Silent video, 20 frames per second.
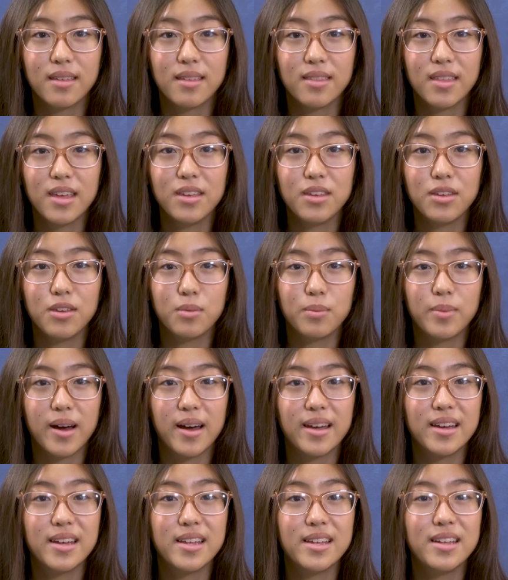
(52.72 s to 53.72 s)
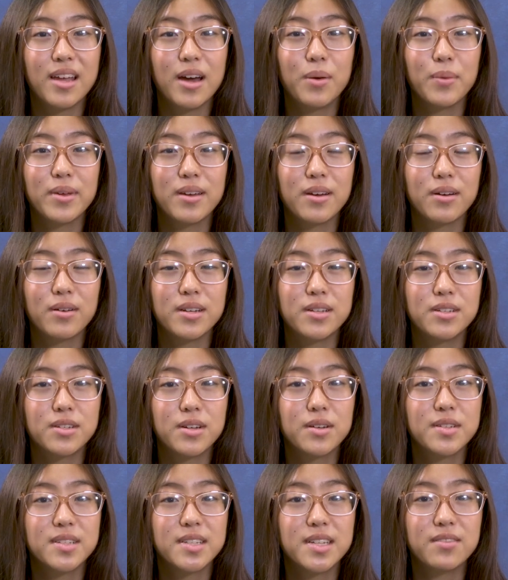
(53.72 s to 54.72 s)
Thank you, Maya. Now we go to
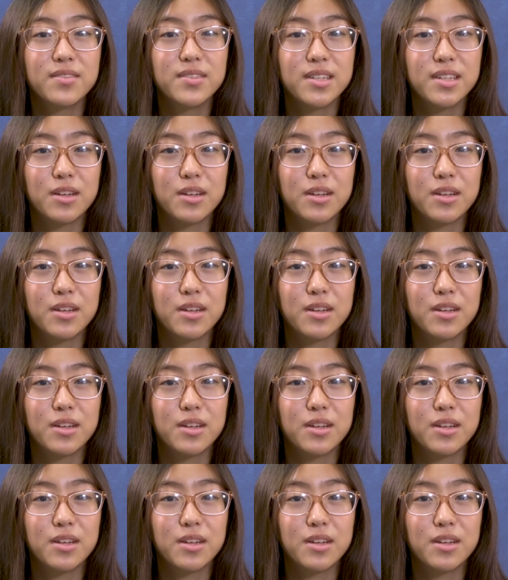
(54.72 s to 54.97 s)
Joseph to